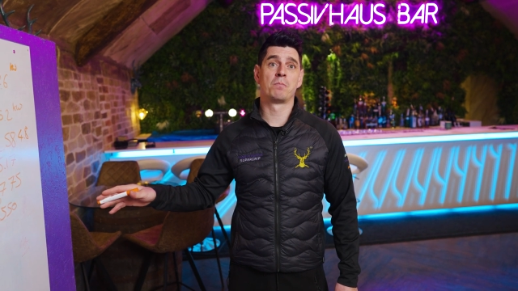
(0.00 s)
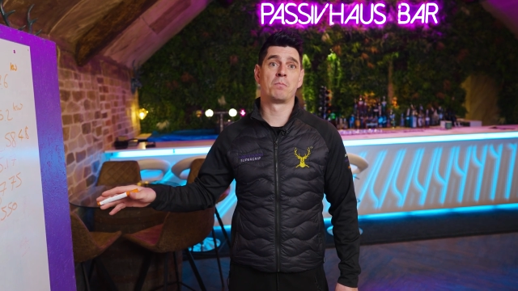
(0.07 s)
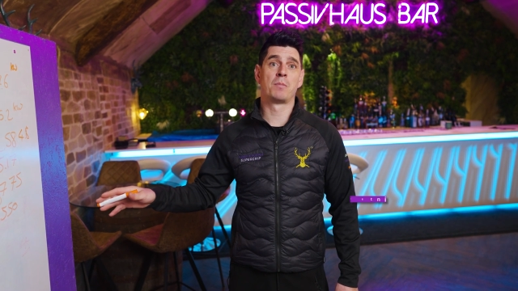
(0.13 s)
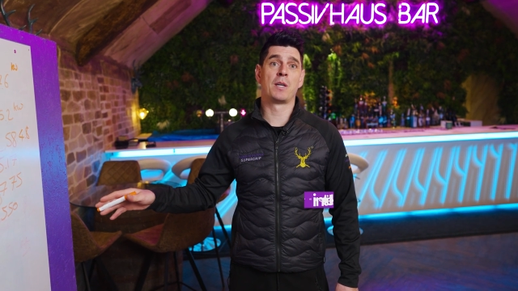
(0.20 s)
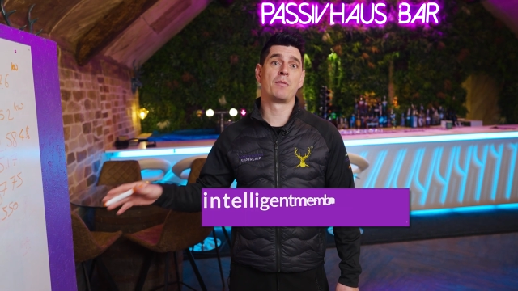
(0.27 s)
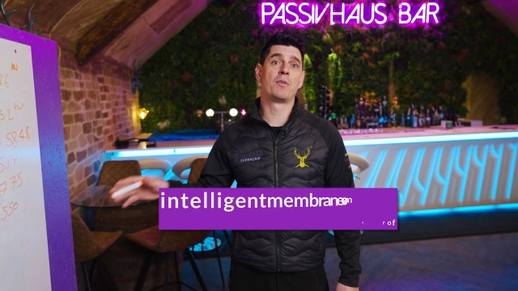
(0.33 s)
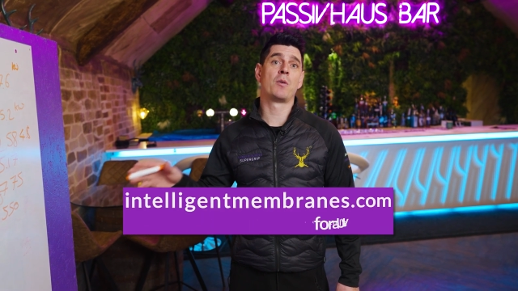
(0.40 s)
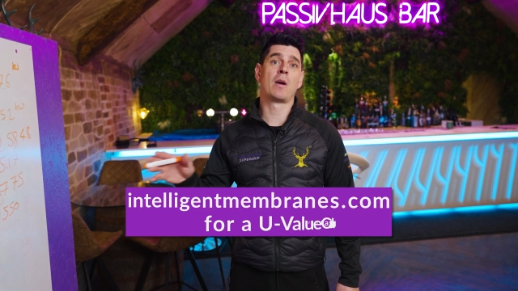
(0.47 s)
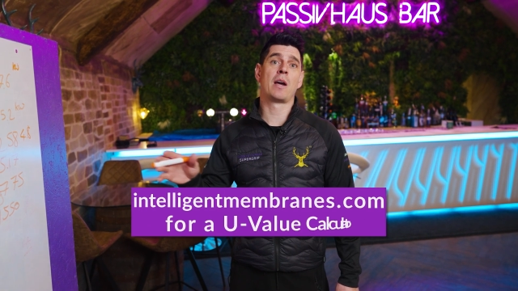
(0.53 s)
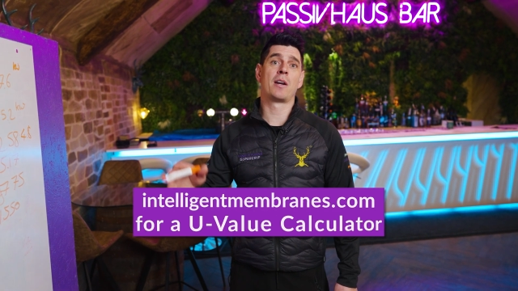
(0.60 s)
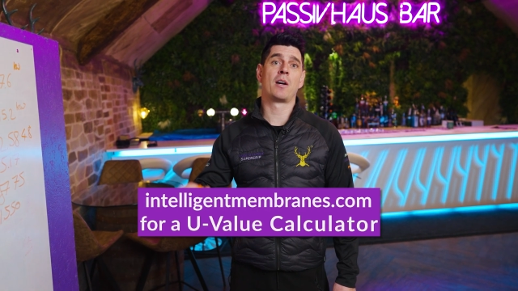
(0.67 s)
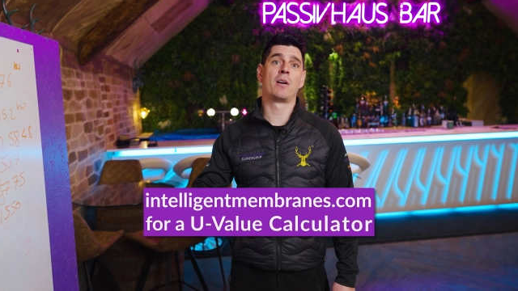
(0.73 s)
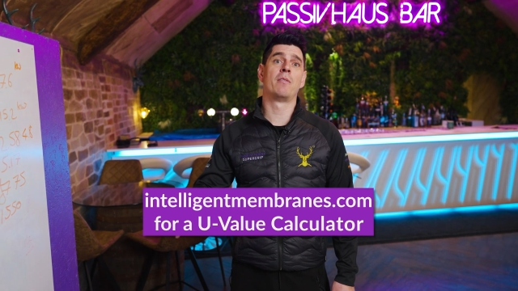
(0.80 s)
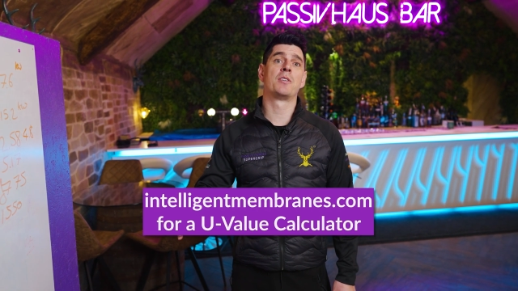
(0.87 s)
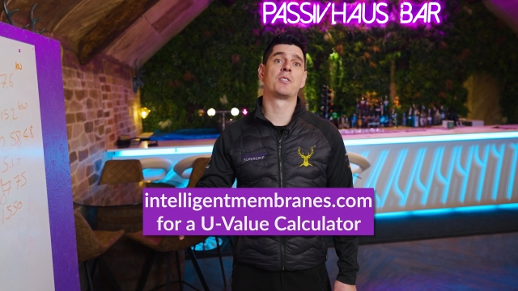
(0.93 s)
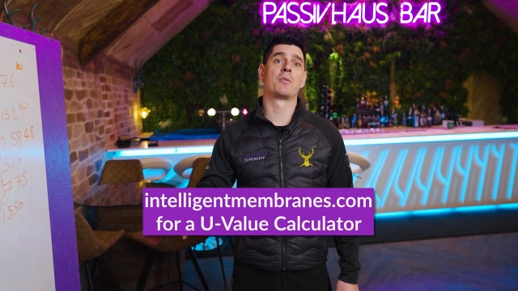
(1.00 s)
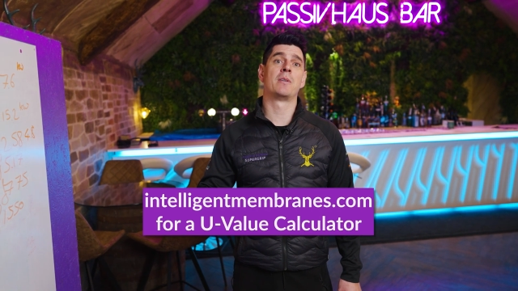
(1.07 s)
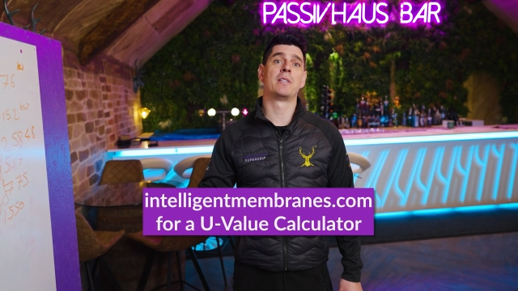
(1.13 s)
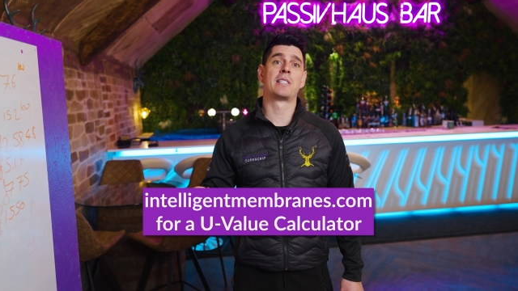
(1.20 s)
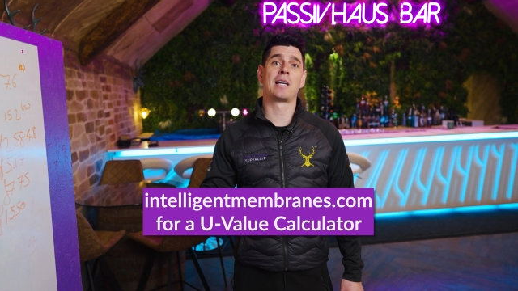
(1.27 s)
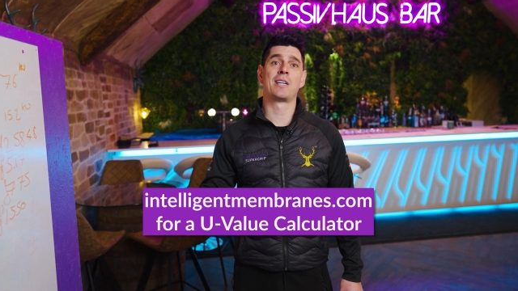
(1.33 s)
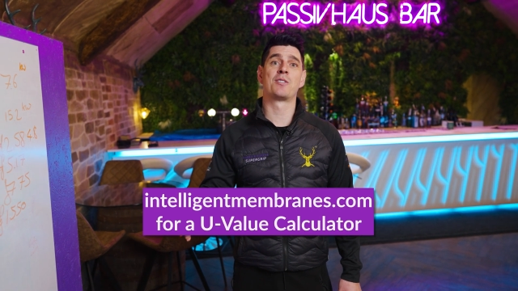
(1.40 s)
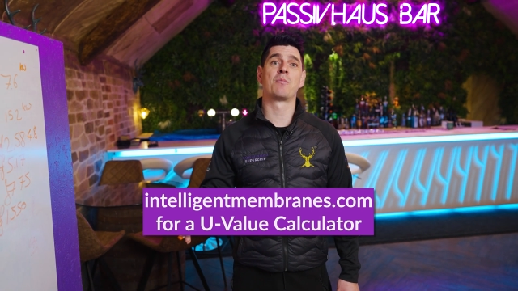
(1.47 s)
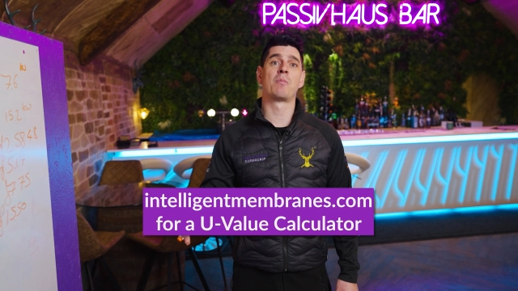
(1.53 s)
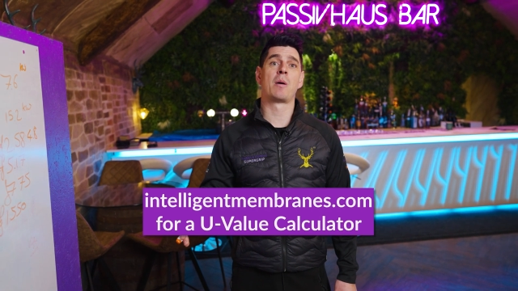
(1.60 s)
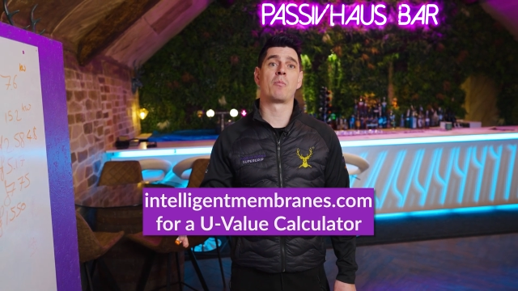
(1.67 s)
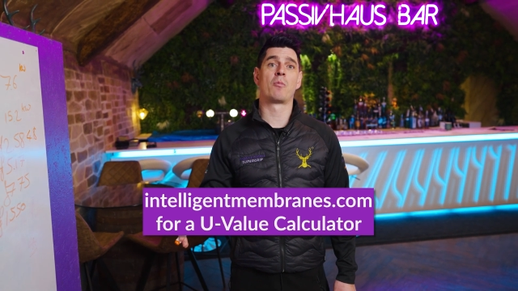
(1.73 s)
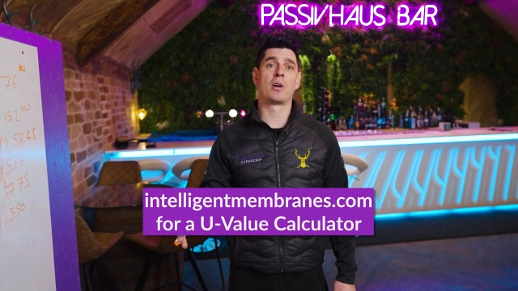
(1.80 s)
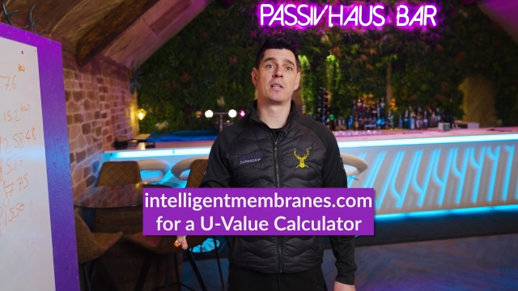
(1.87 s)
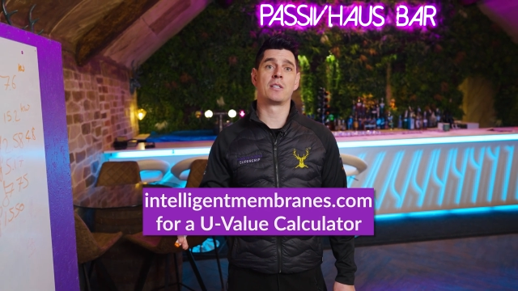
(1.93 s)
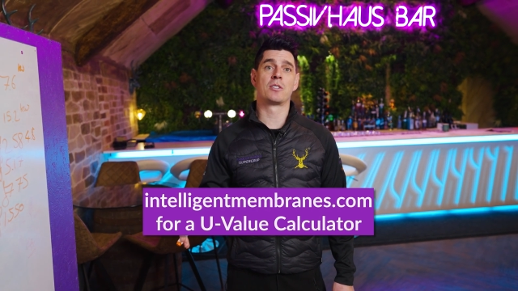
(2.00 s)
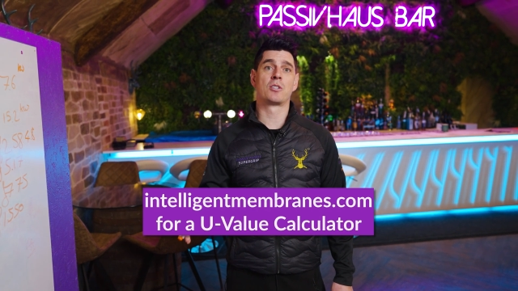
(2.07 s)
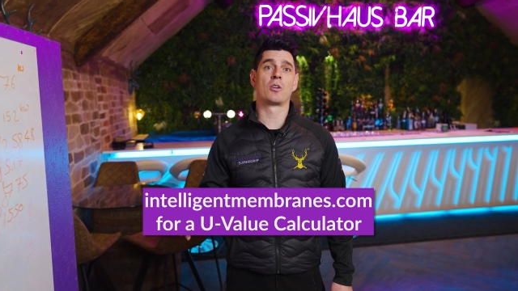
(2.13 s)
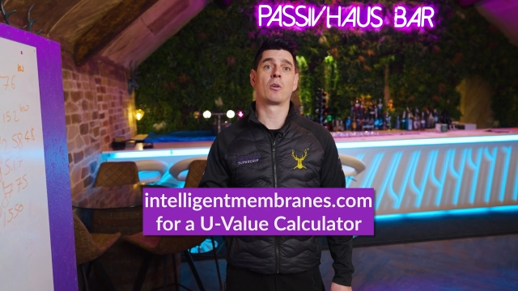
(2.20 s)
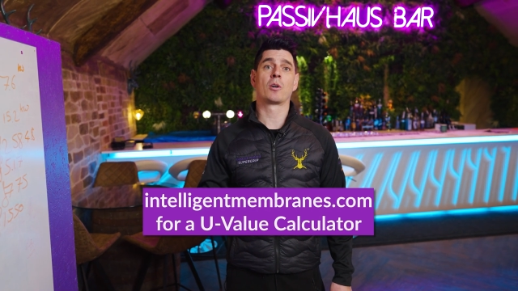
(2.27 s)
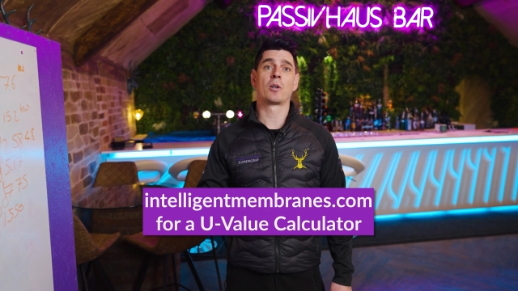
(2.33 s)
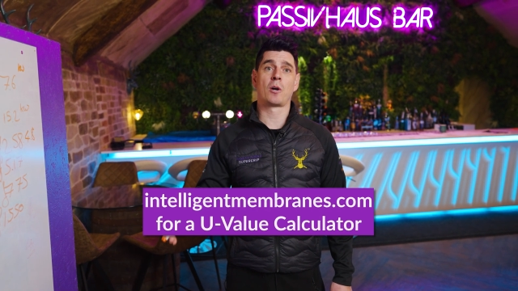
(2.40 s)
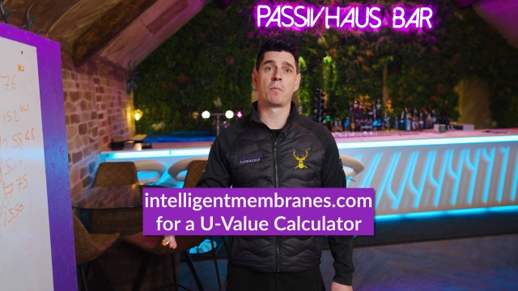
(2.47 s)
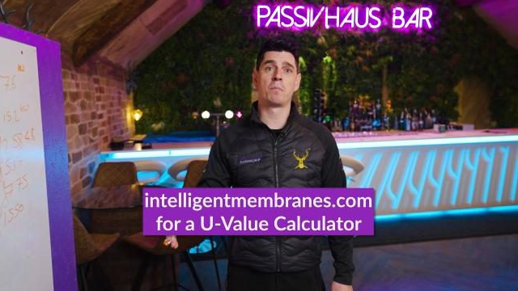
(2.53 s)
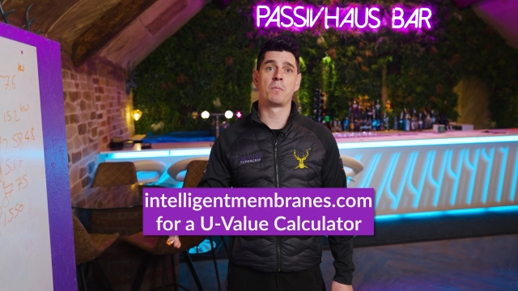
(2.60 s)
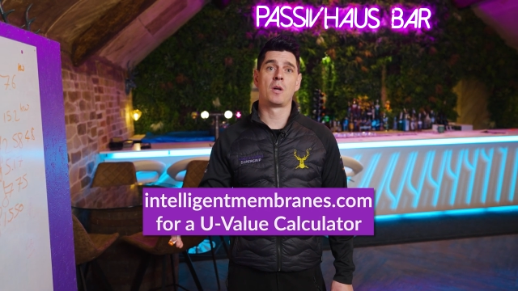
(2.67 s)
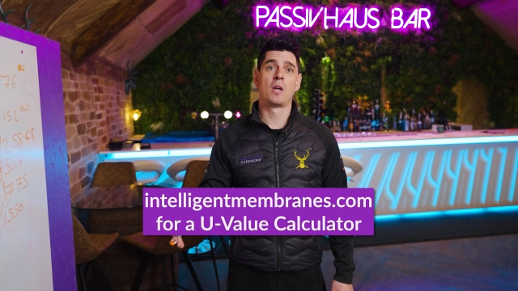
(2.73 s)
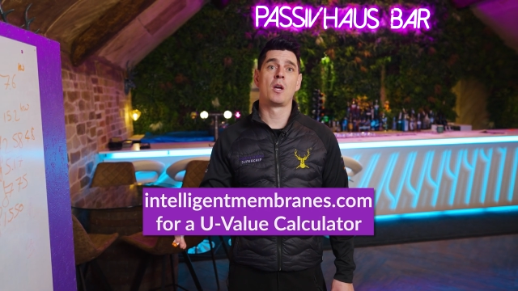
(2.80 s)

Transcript: but if you head over to intelligentmembranes.com,